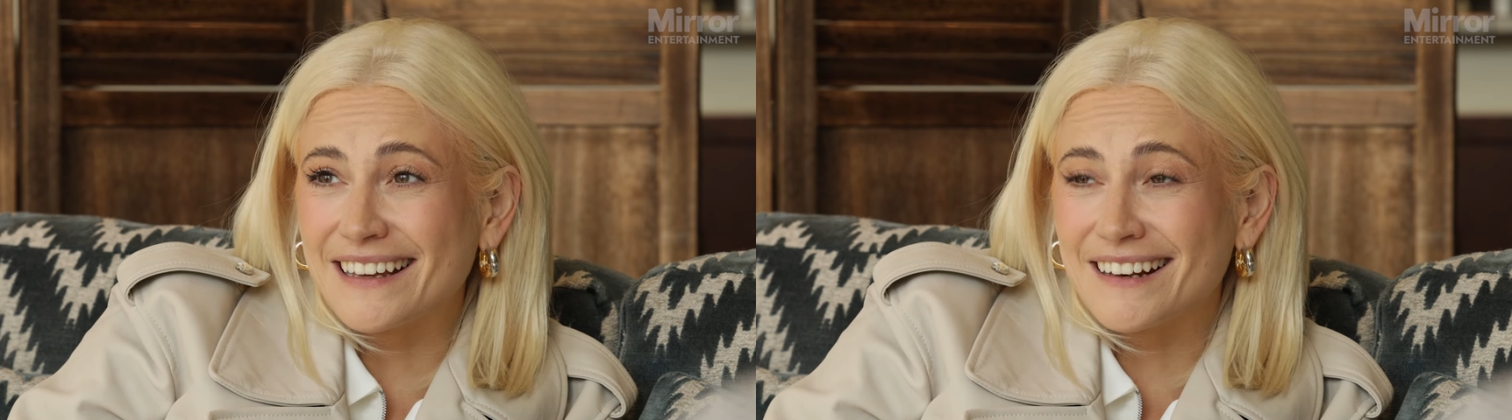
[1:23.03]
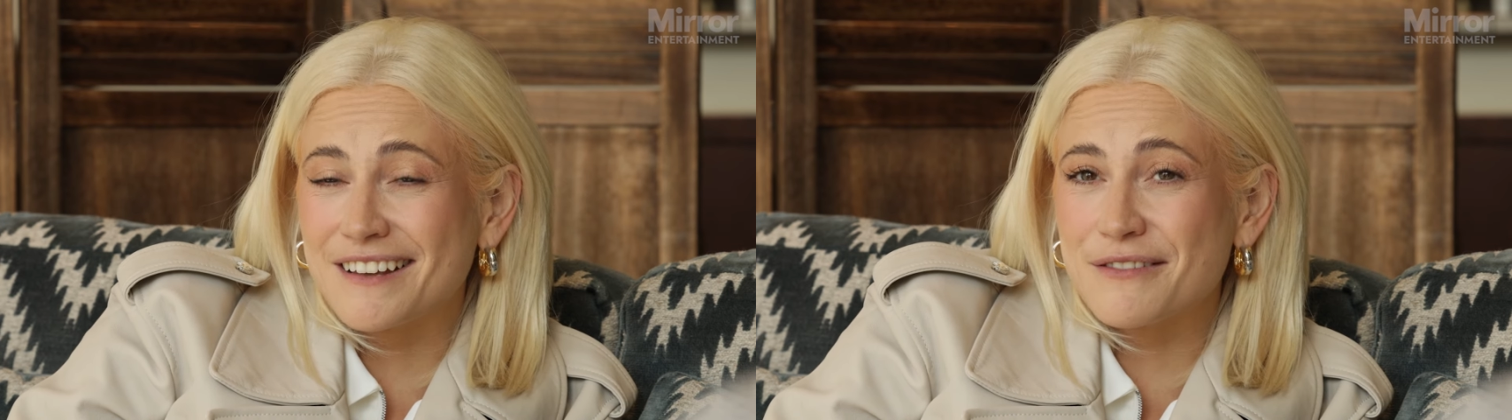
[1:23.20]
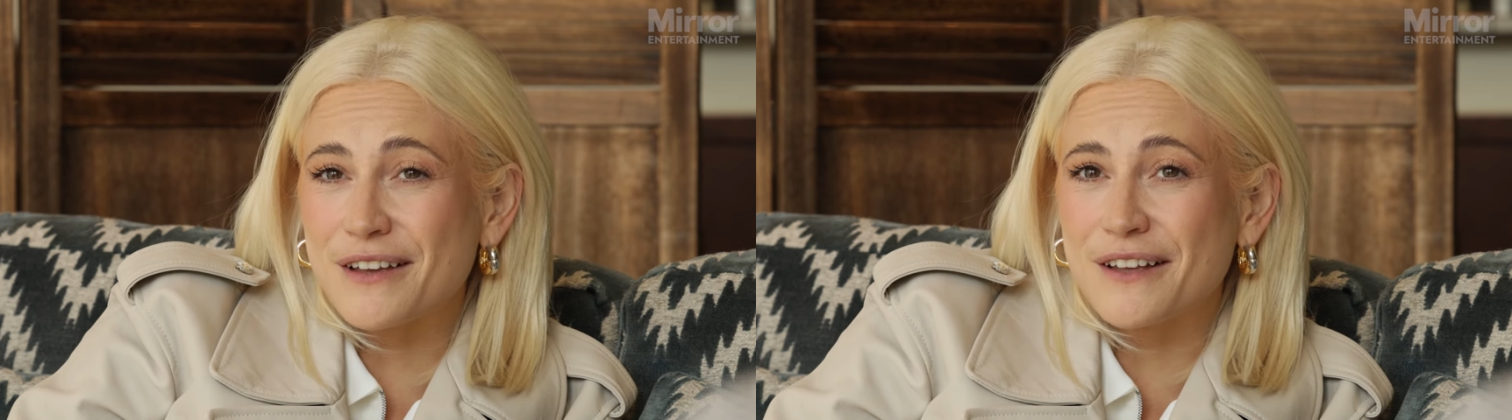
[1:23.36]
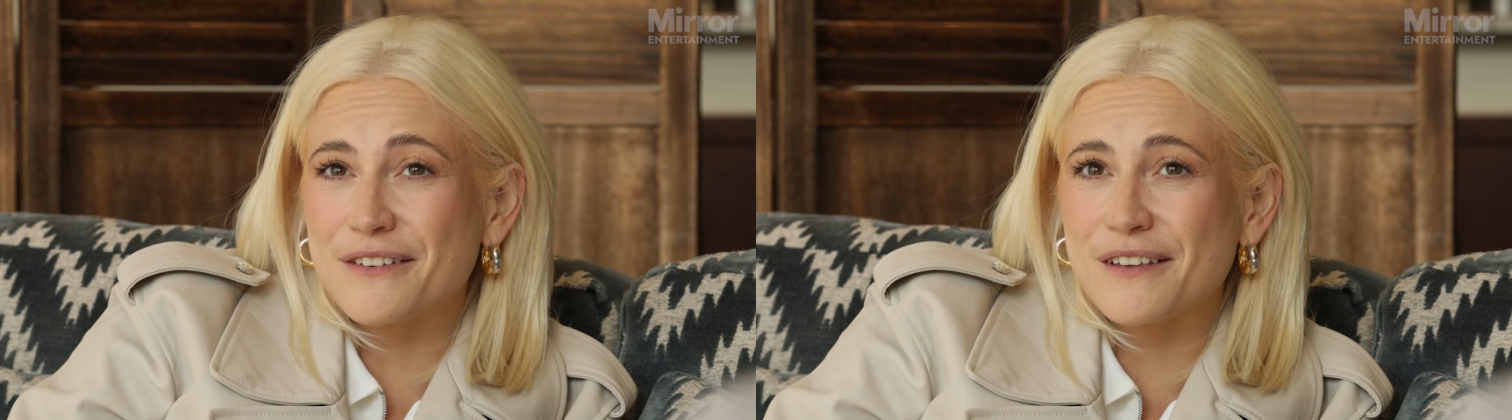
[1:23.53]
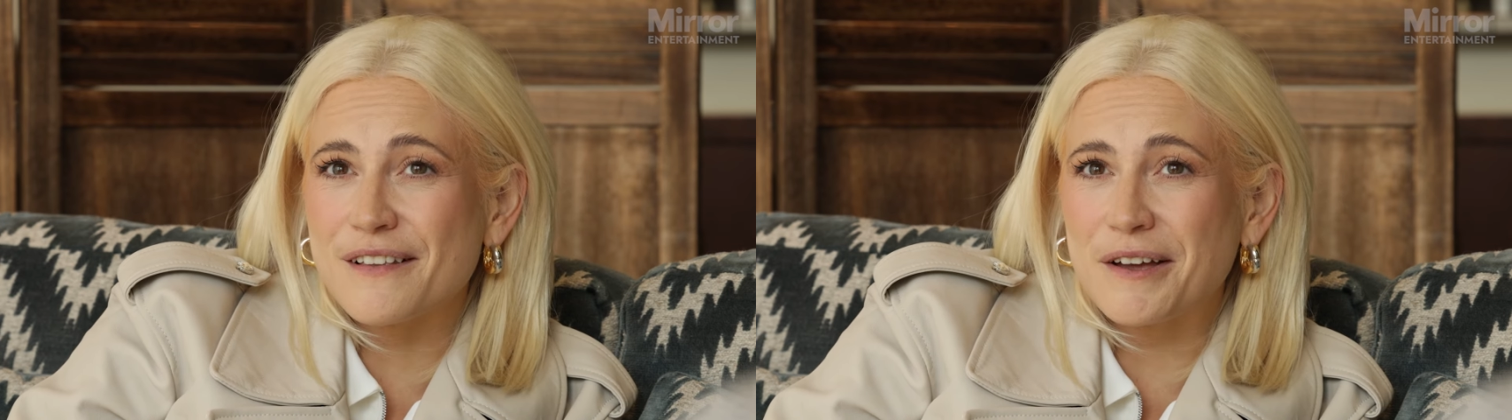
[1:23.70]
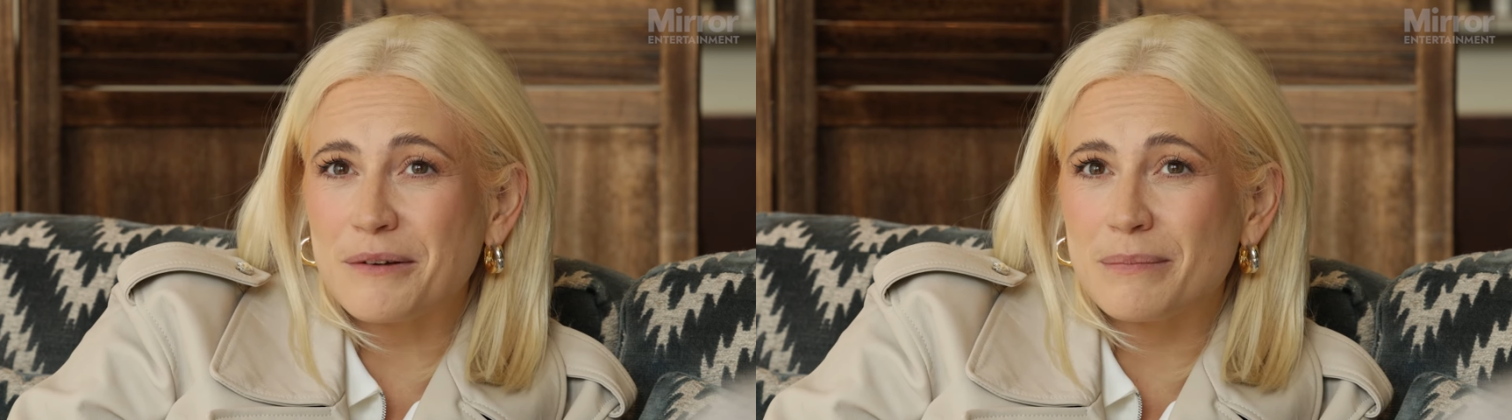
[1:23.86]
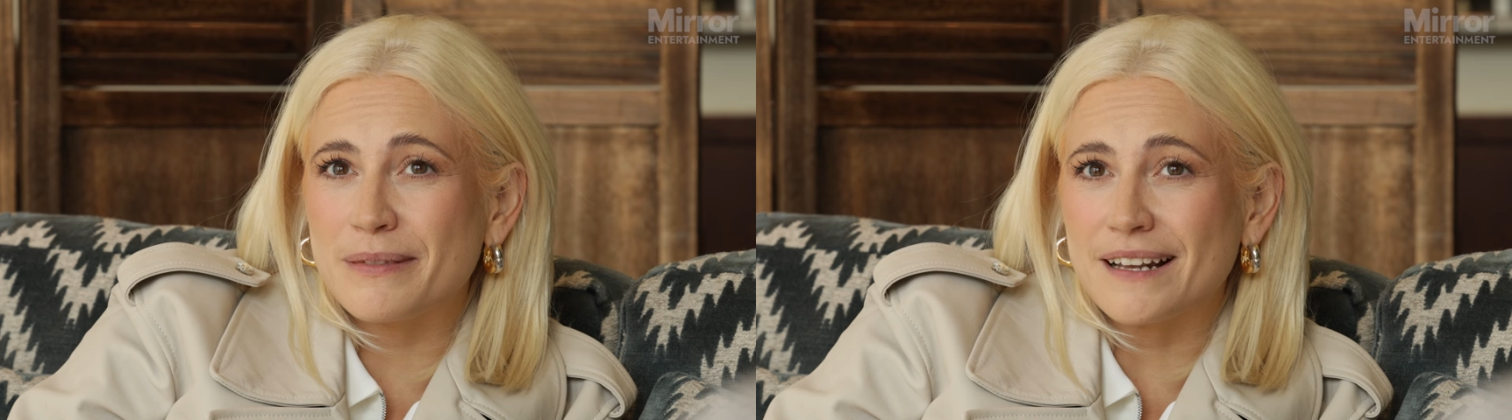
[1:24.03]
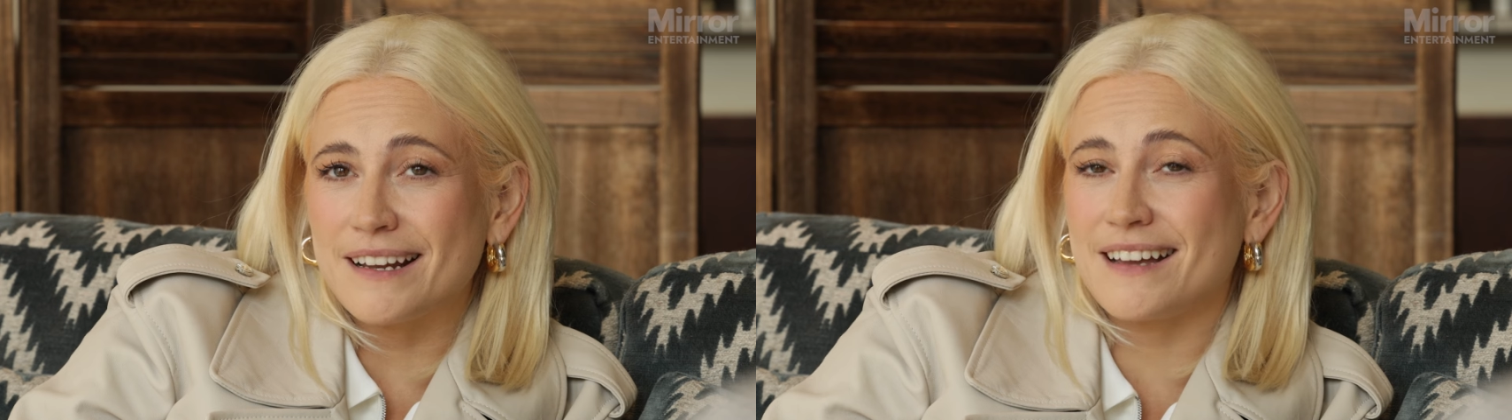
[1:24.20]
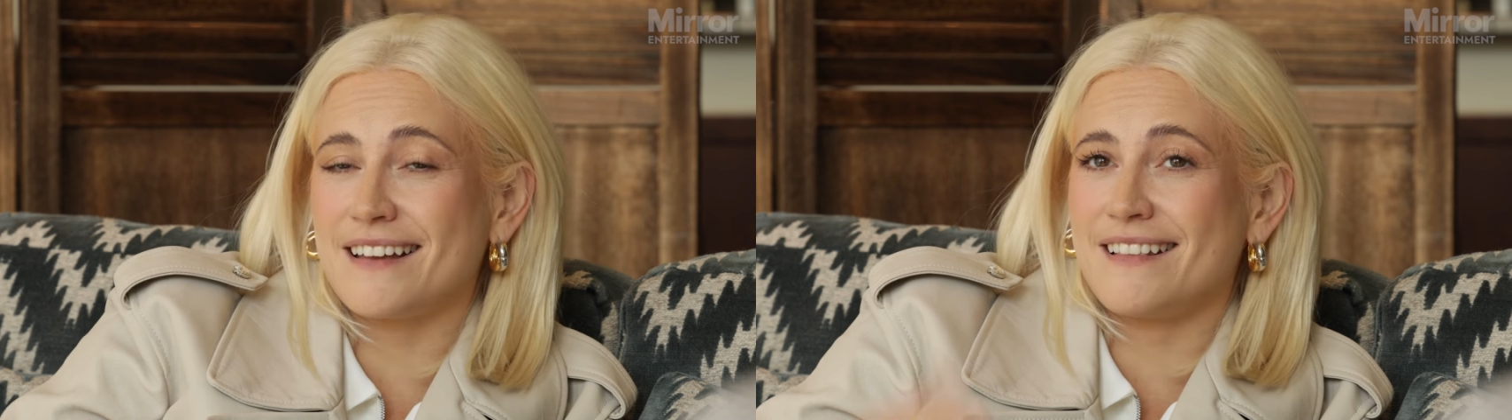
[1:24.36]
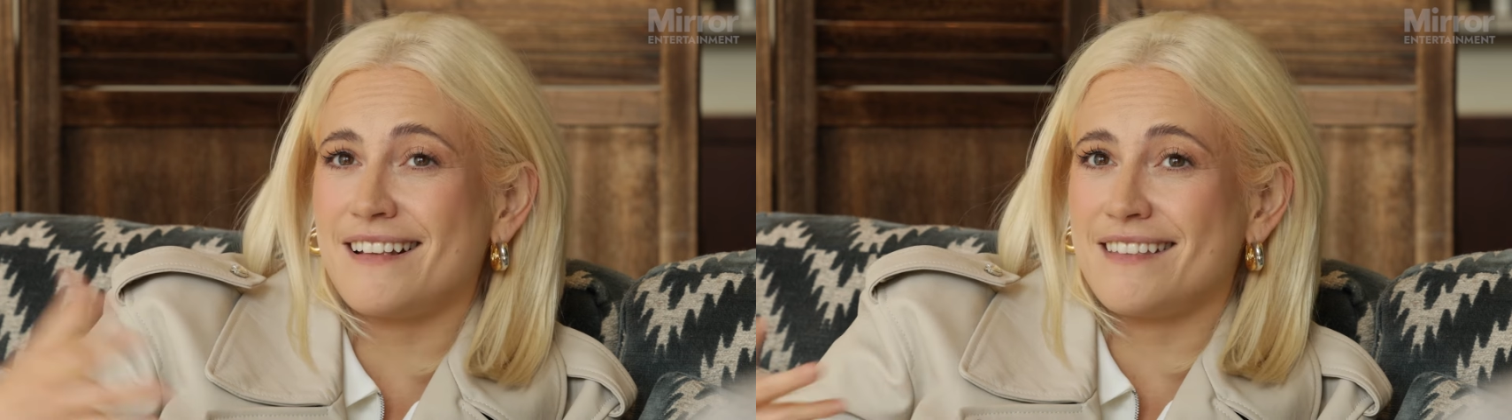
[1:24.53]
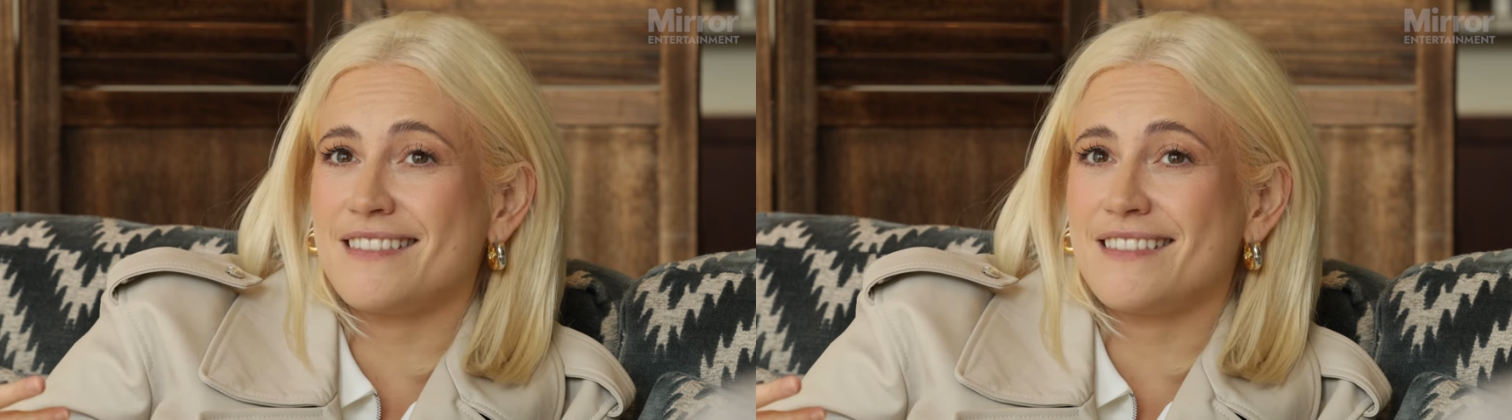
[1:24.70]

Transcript: And I, I just hope that, like I said,